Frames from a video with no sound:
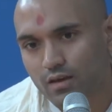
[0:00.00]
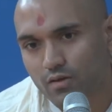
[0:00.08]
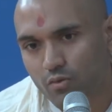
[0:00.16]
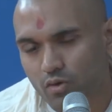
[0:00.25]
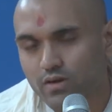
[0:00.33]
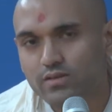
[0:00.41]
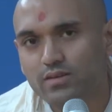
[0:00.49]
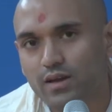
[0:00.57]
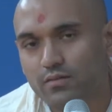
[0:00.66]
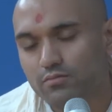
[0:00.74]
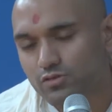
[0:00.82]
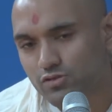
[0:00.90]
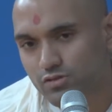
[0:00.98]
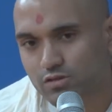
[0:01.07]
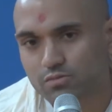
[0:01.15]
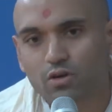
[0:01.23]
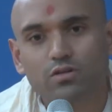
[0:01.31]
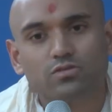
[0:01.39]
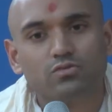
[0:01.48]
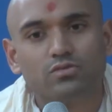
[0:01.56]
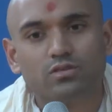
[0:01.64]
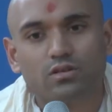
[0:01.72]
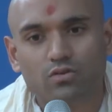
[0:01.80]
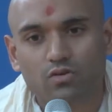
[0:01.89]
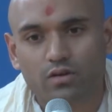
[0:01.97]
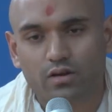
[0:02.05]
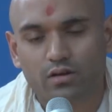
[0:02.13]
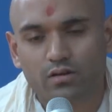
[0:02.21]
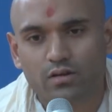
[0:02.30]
One time, Sriji Maharaj was in Loya